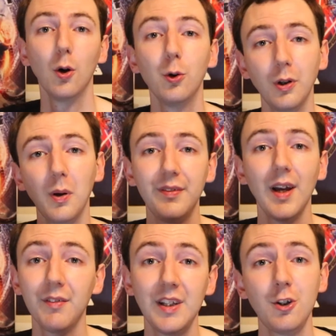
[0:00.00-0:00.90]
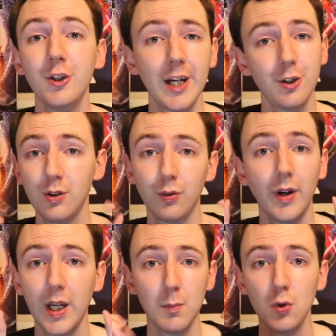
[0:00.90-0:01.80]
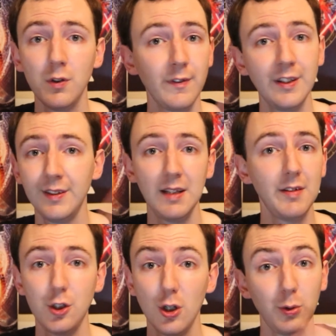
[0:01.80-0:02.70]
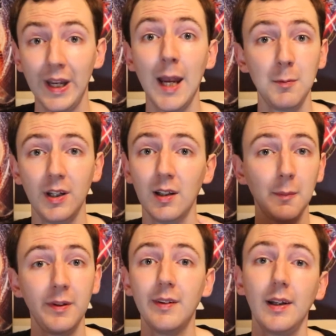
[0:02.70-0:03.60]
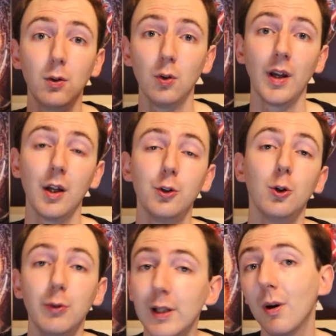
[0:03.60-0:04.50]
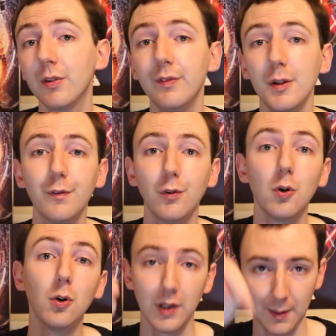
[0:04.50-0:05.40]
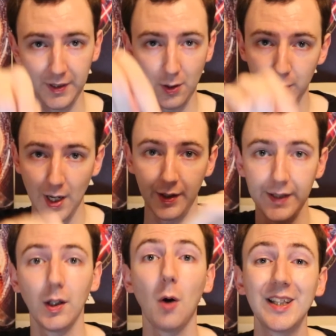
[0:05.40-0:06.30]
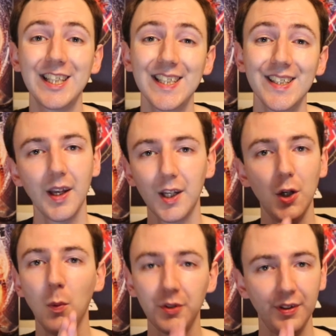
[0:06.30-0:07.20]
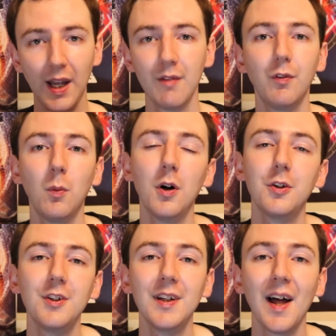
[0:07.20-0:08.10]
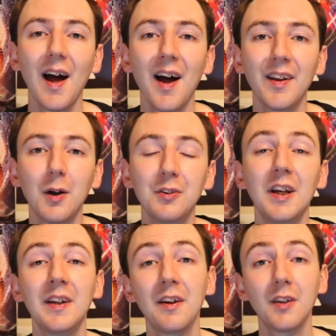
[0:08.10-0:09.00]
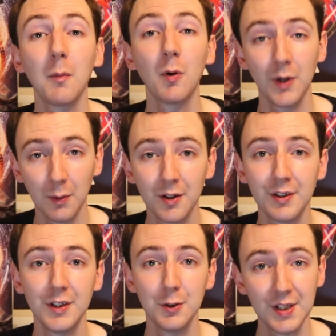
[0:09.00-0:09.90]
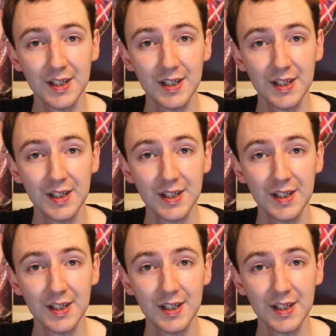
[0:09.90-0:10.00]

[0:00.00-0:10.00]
Also, if you have any suggestions for any movies, TV shows and games that you'd like me to take a look at and do a rewind review for, let me know down in the comments. Thank you once again for watching, and I'll see you next time on Rewind Reviews.